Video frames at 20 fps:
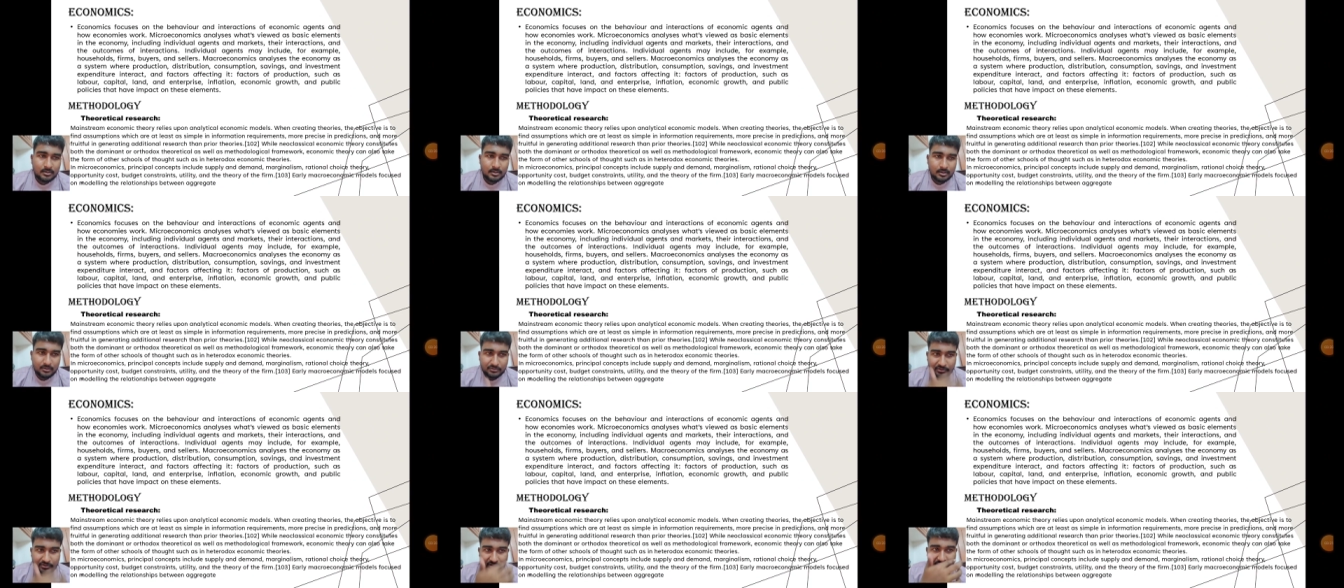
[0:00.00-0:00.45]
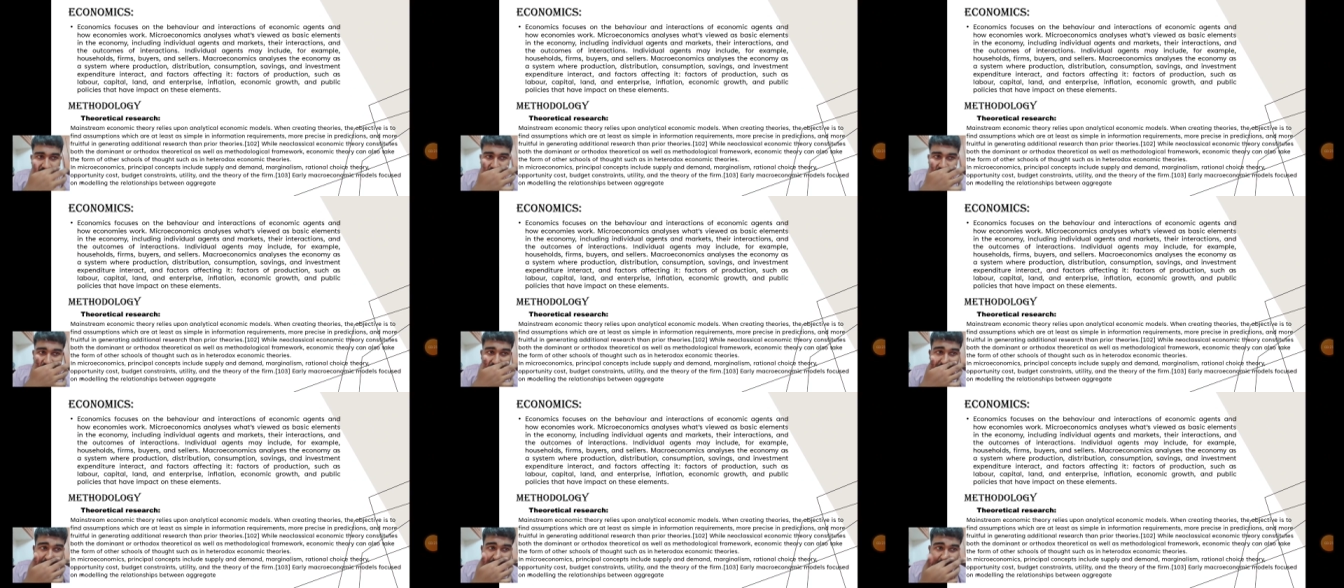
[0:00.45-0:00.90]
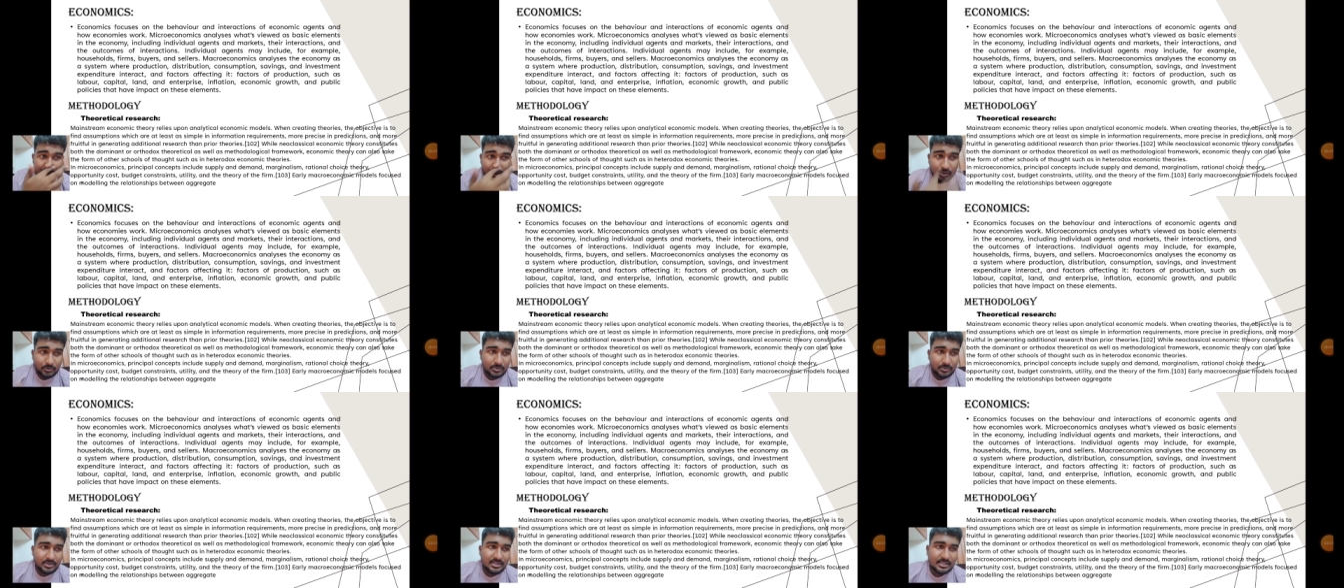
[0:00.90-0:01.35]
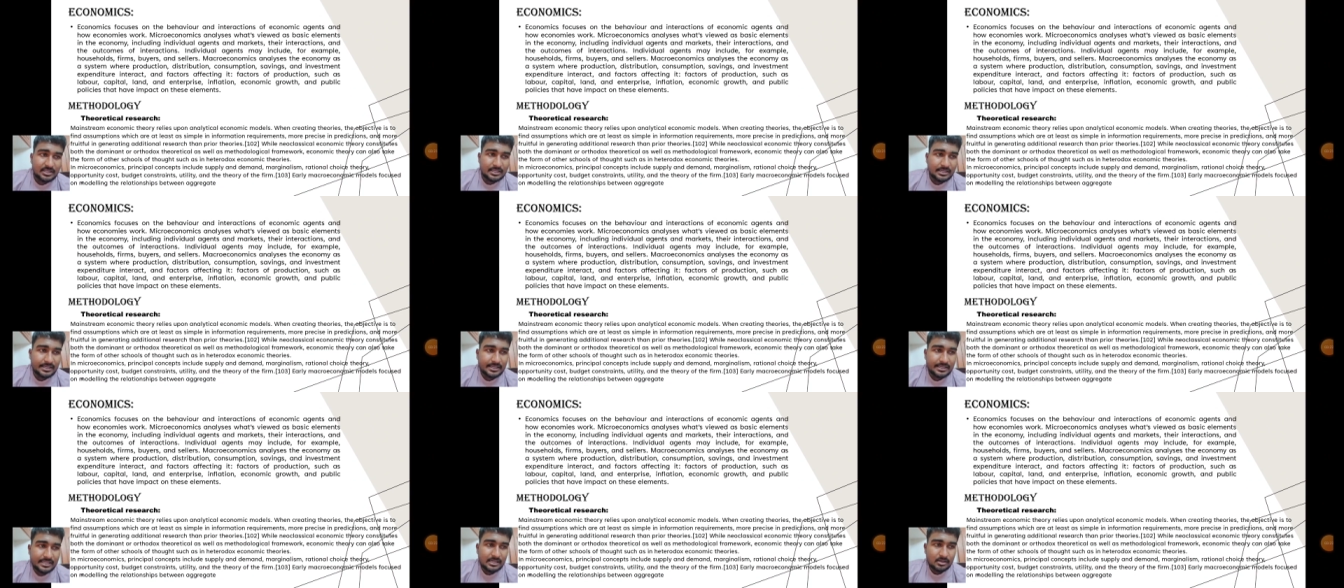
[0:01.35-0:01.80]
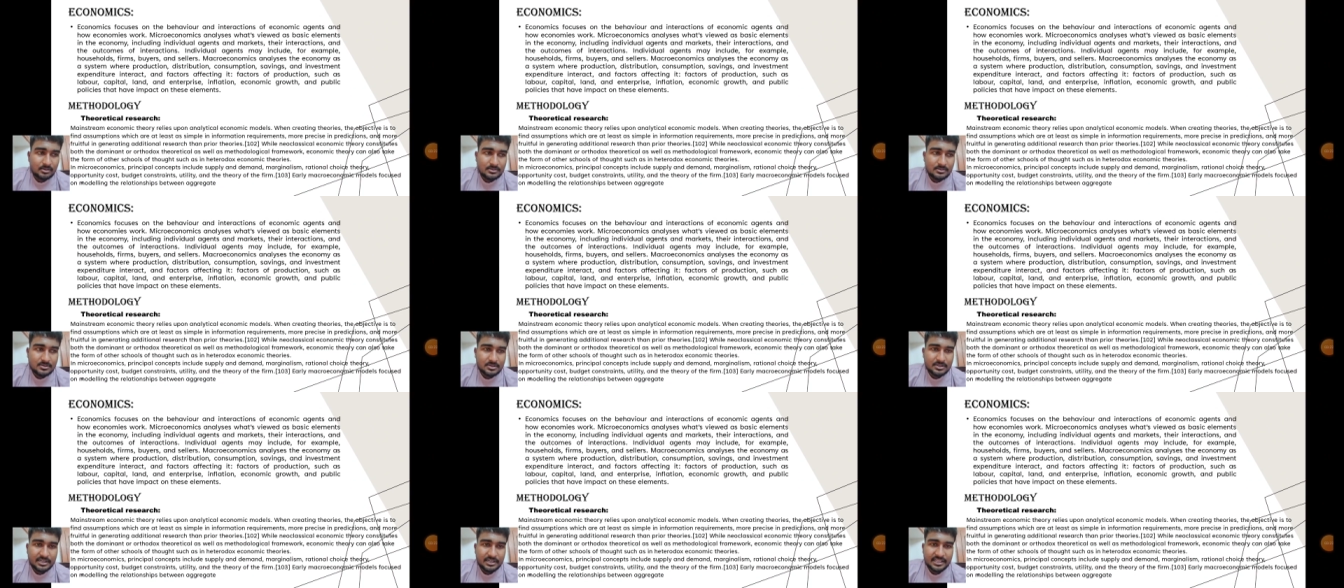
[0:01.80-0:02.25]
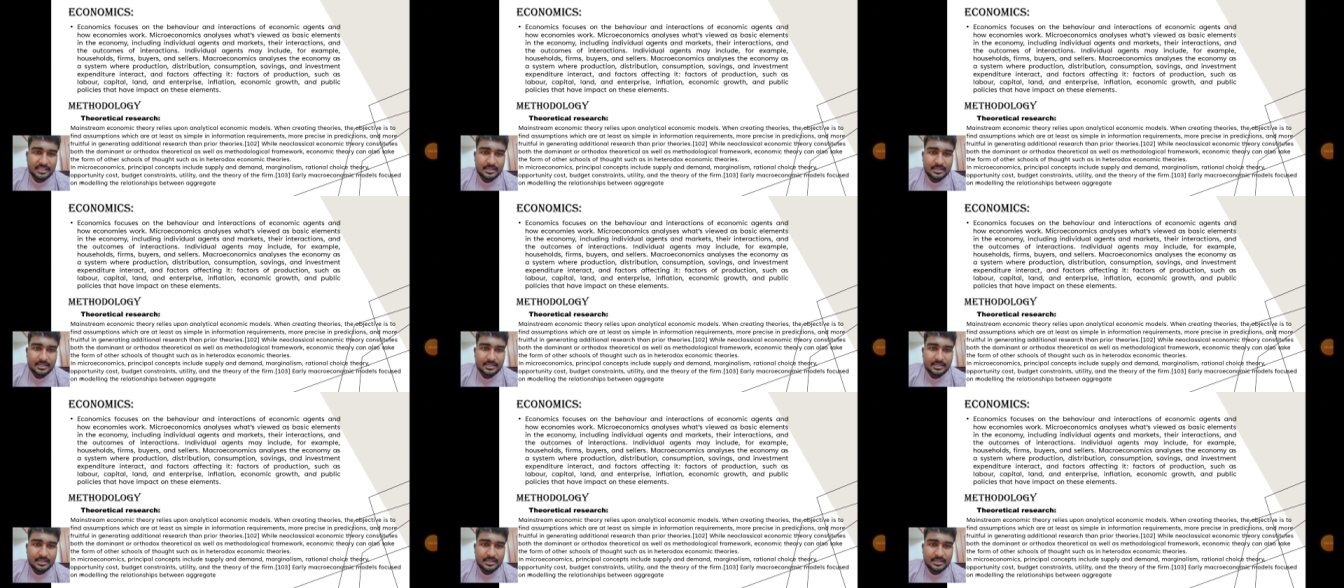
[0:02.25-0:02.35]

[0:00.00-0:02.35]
Framework economic theory can also take